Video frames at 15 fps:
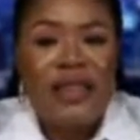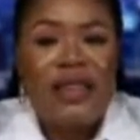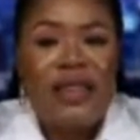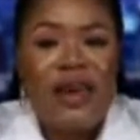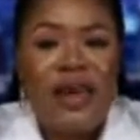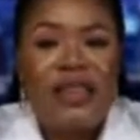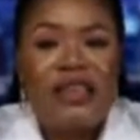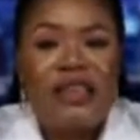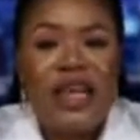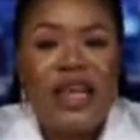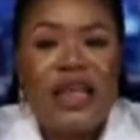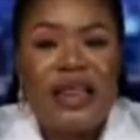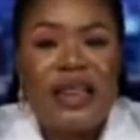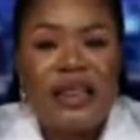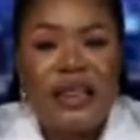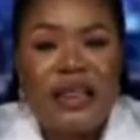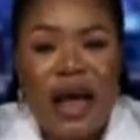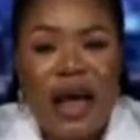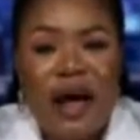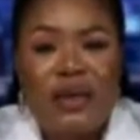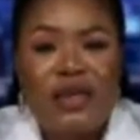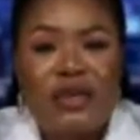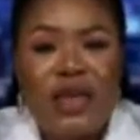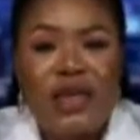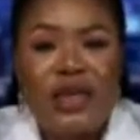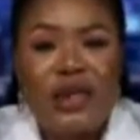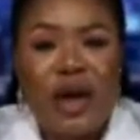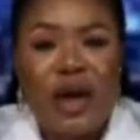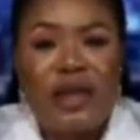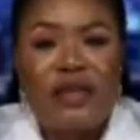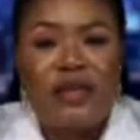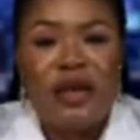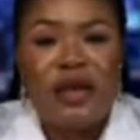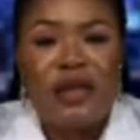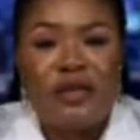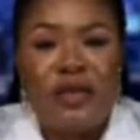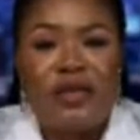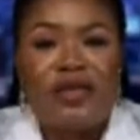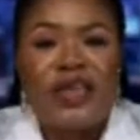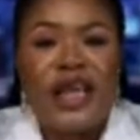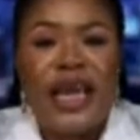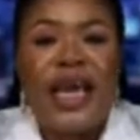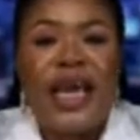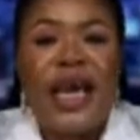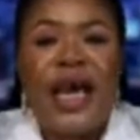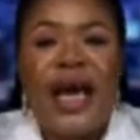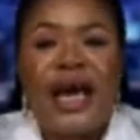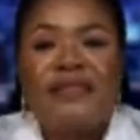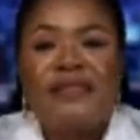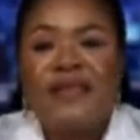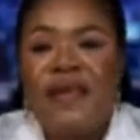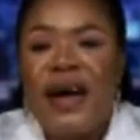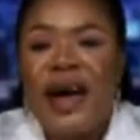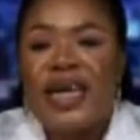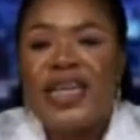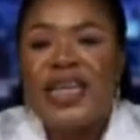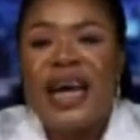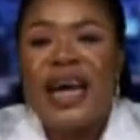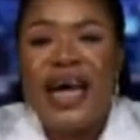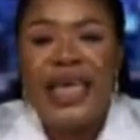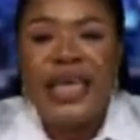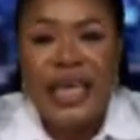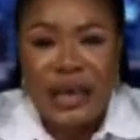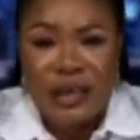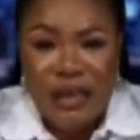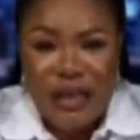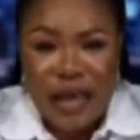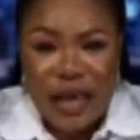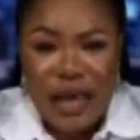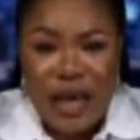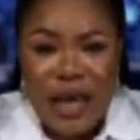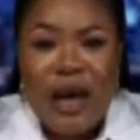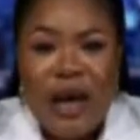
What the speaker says: $30,000 on Tuesday after finding her guilty